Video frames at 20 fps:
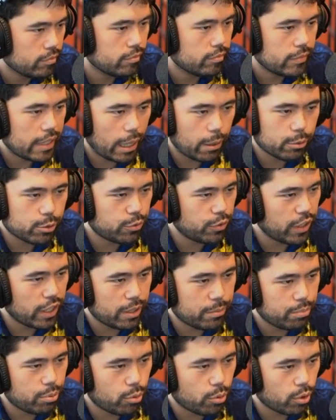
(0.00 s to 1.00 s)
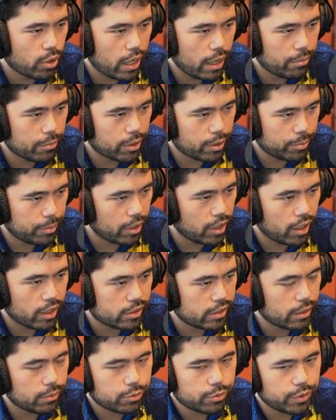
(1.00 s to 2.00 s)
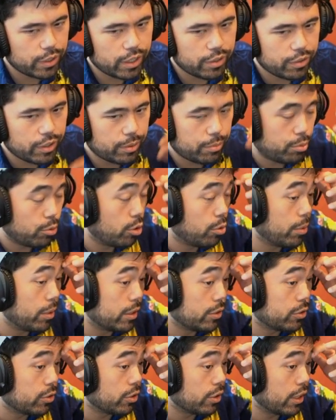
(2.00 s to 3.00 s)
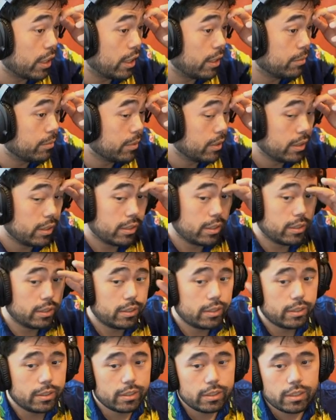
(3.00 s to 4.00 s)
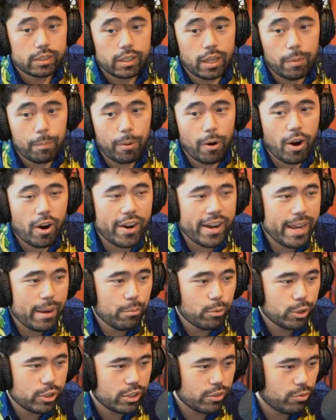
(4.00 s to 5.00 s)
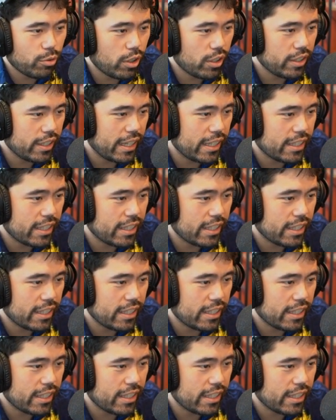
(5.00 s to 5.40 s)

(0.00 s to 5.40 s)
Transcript: That was very poor. I'm going to be honest. That was very, very poor by Sergei. Parham wouldn't have won that.